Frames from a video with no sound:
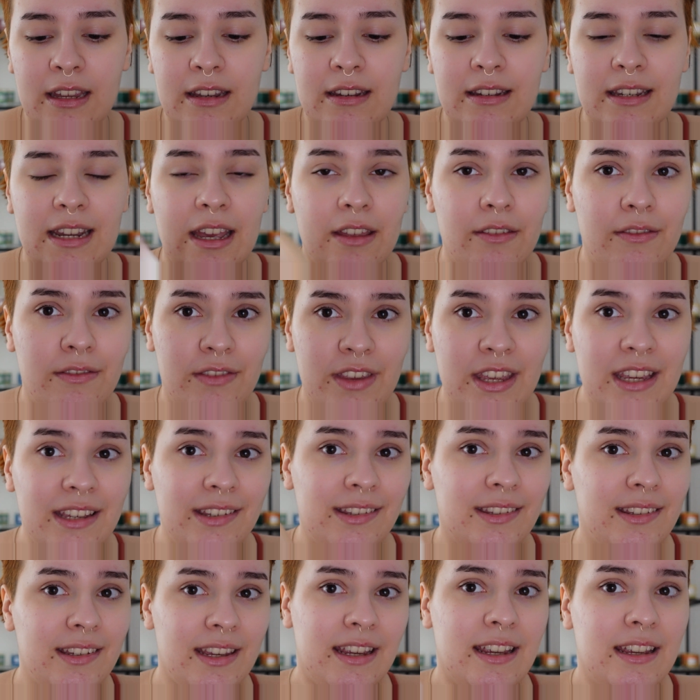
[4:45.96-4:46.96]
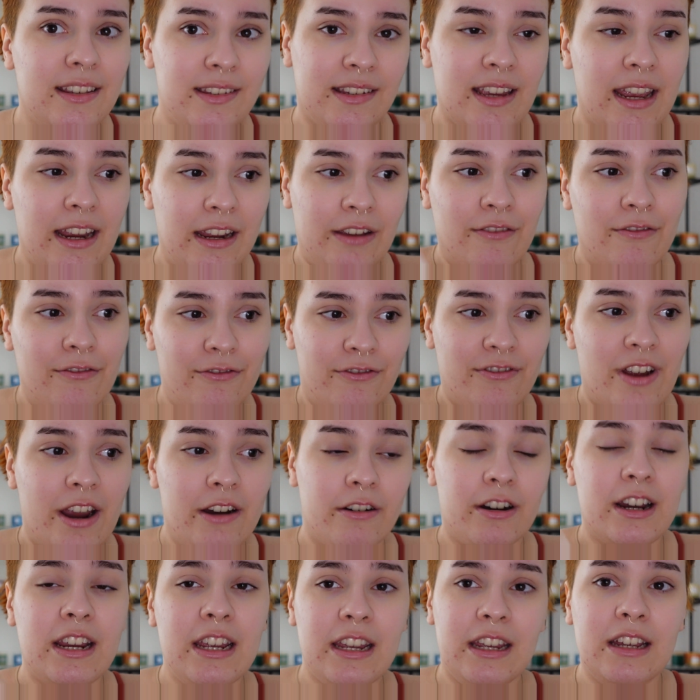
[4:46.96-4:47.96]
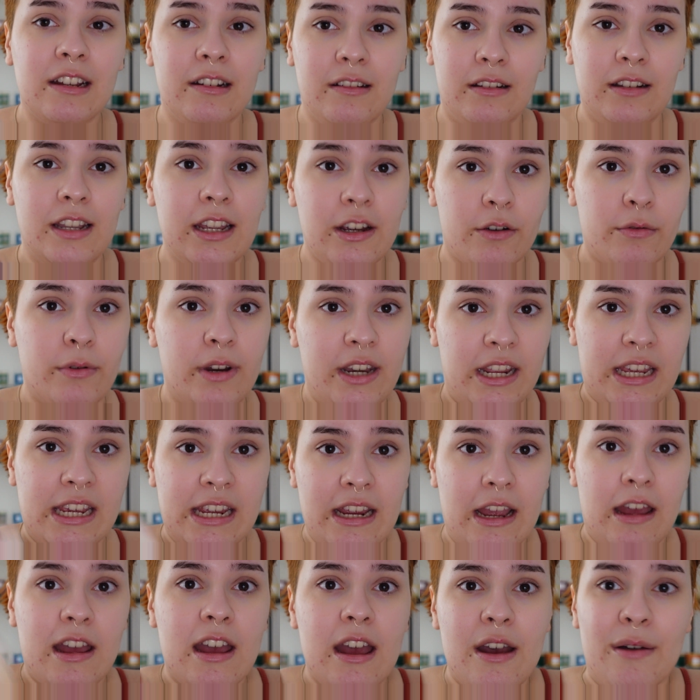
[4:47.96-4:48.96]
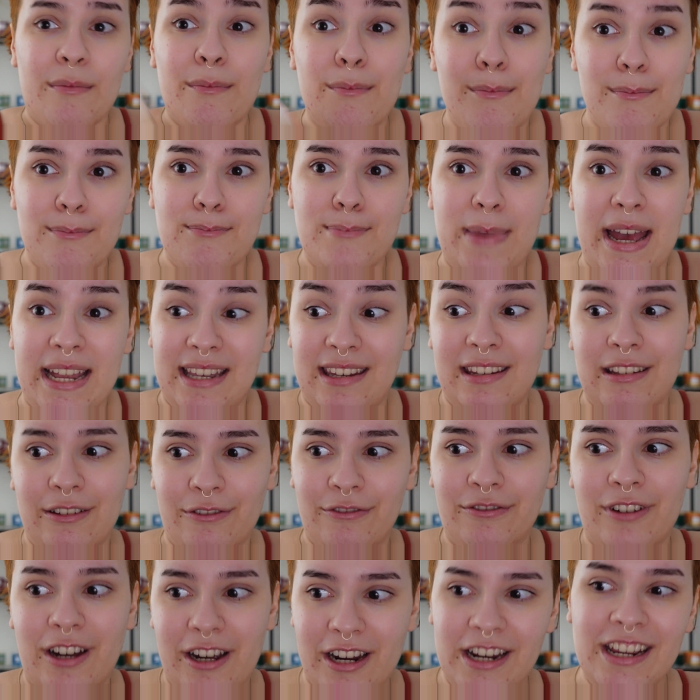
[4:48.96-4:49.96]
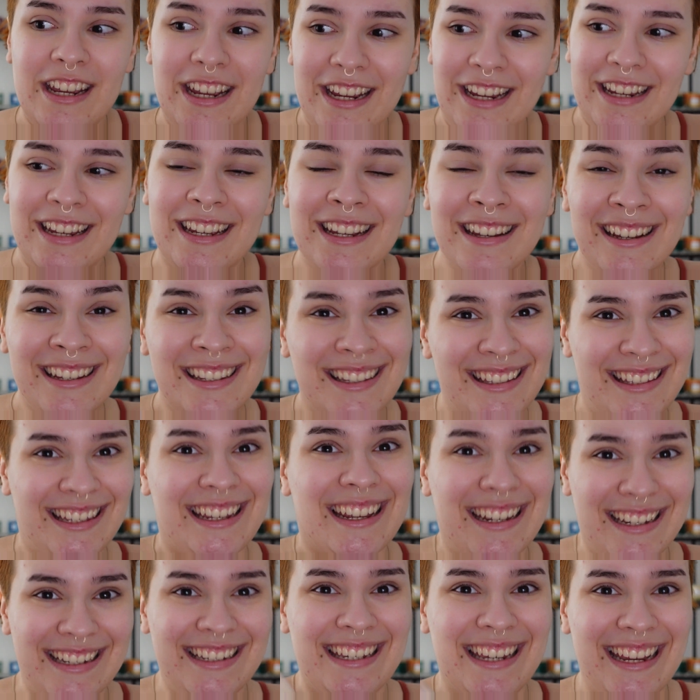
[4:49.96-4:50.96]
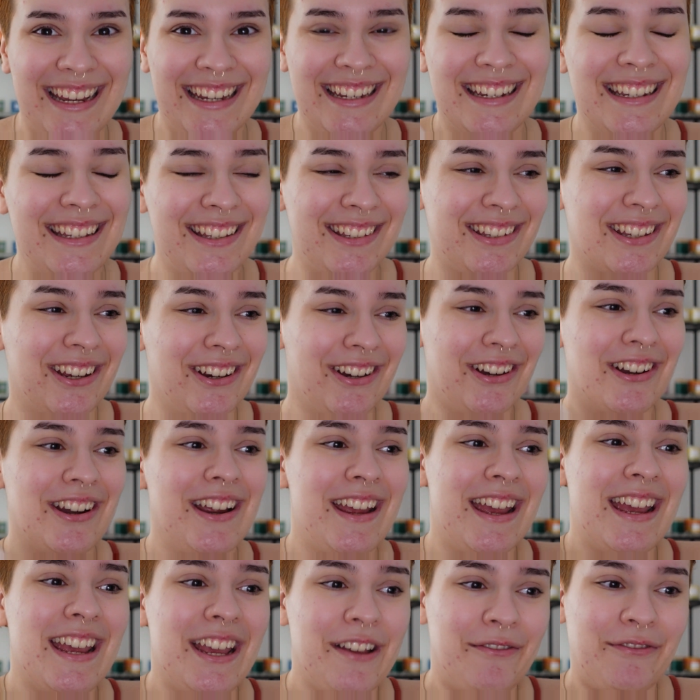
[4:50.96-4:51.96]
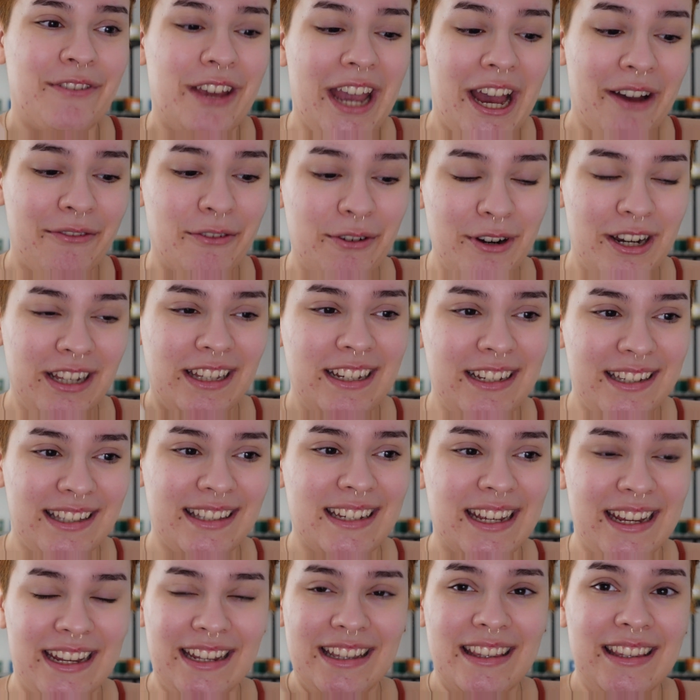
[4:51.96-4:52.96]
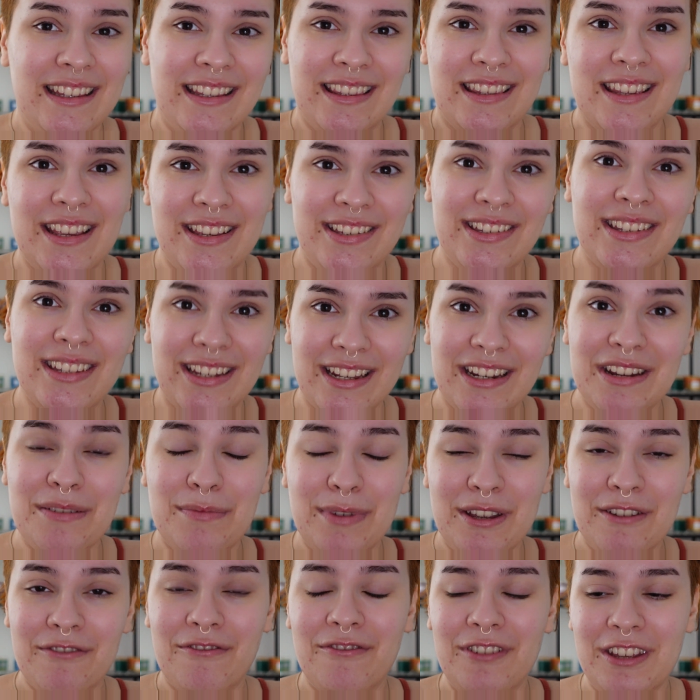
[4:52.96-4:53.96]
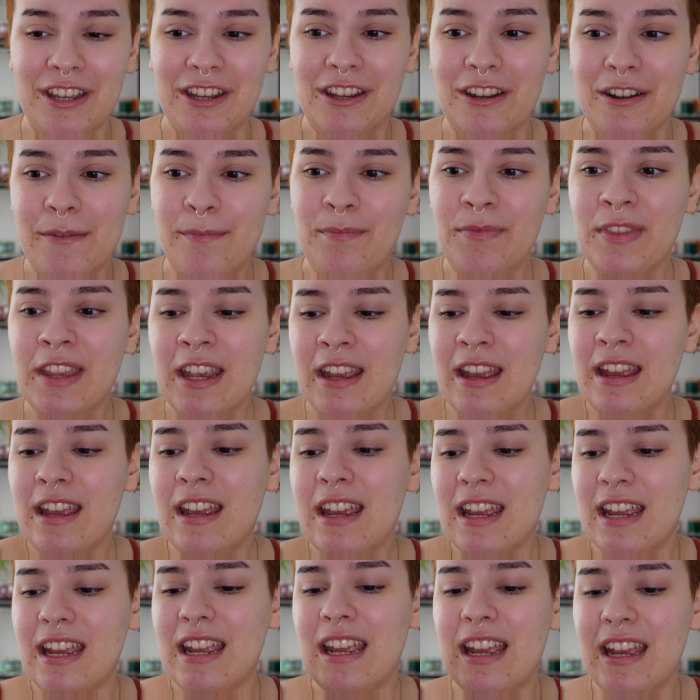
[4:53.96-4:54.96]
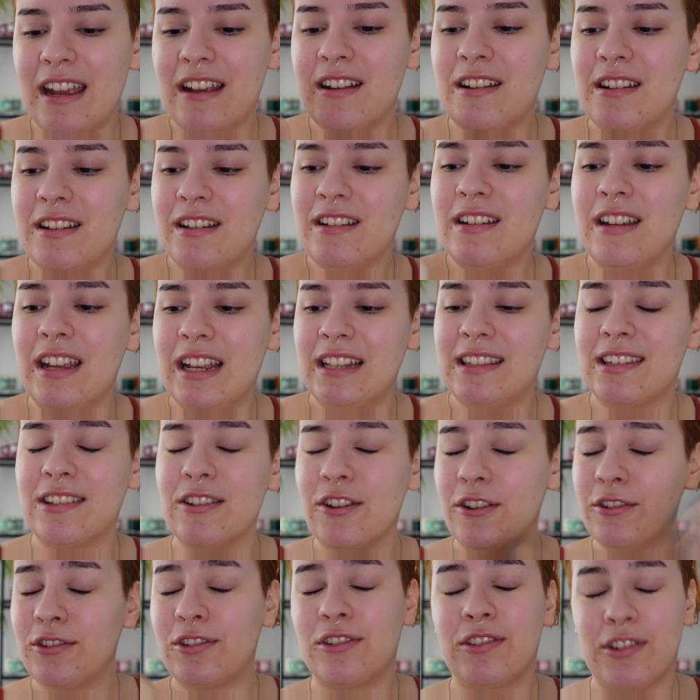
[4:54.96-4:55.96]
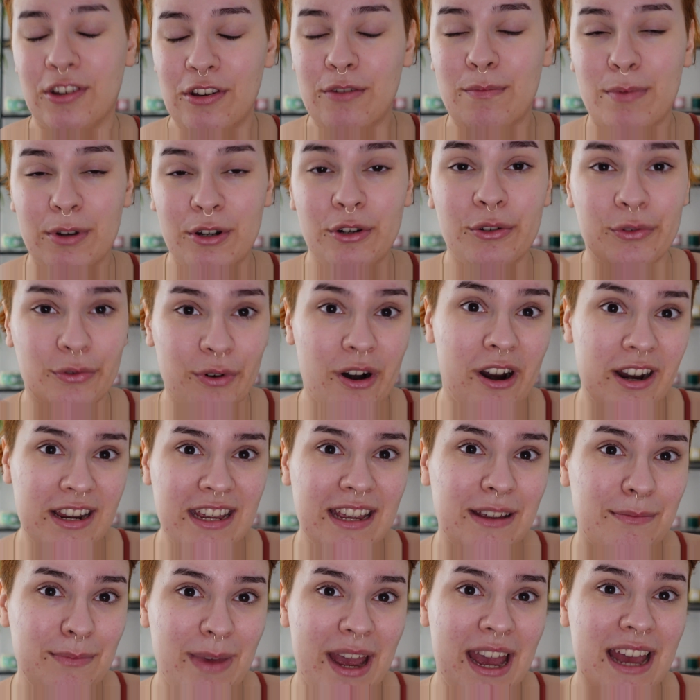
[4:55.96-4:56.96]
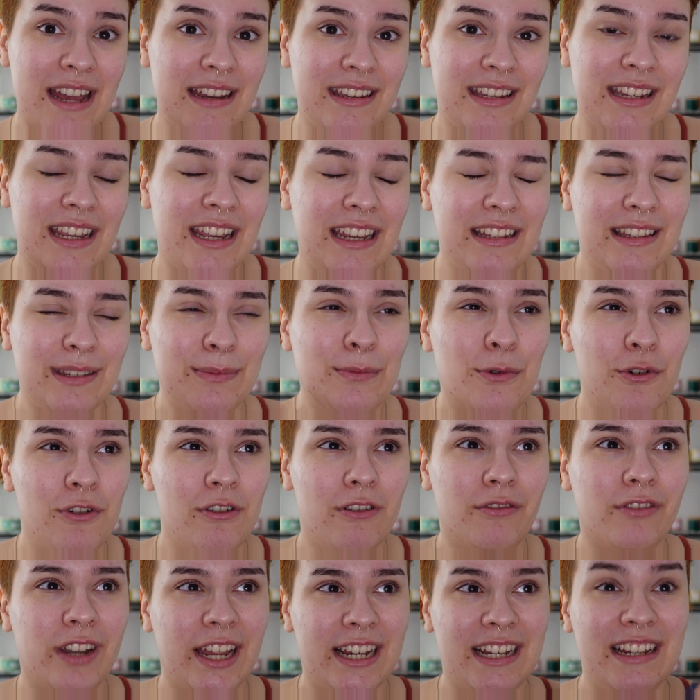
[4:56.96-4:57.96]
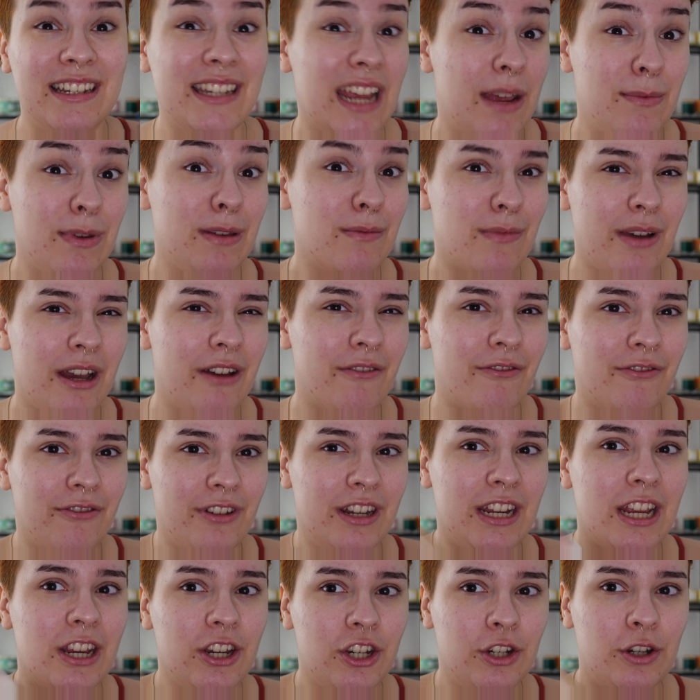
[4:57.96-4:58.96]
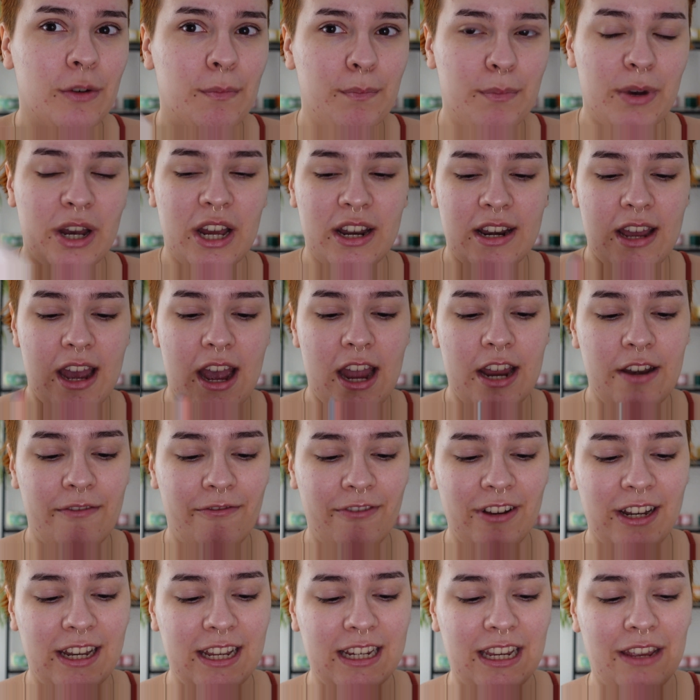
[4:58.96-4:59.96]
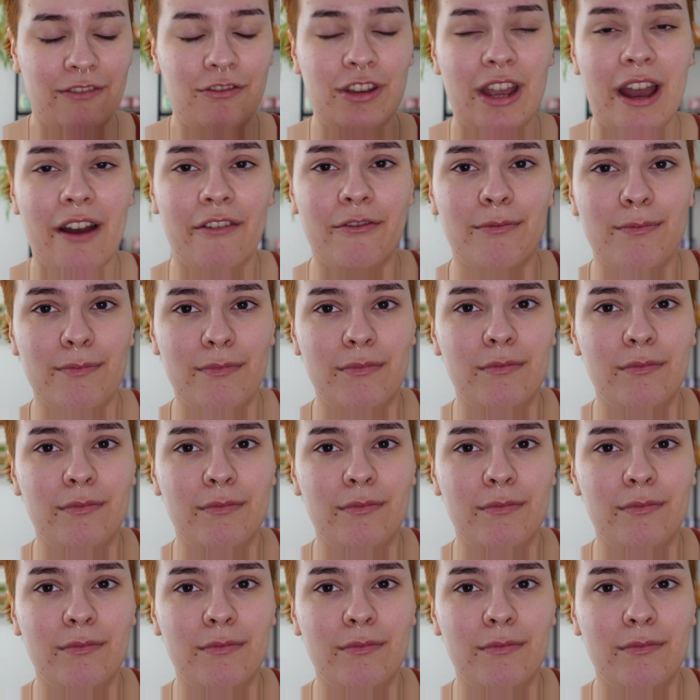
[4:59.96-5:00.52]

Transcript: Now this is a very liquidy, mattifying skin tint, so if you have oily skin, this is gonna be for you. It's not super drying matte, it's more of like a demi-matte finish, but I feel like if you have